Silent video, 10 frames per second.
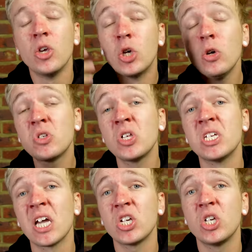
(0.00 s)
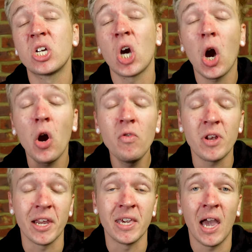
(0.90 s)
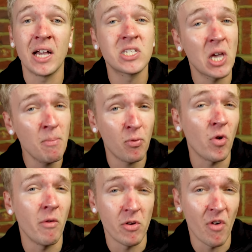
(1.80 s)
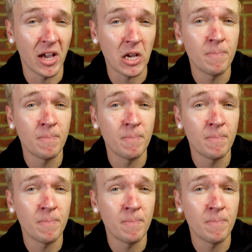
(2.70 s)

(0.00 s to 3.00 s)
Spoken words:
Euston is actually currently a temporary rank.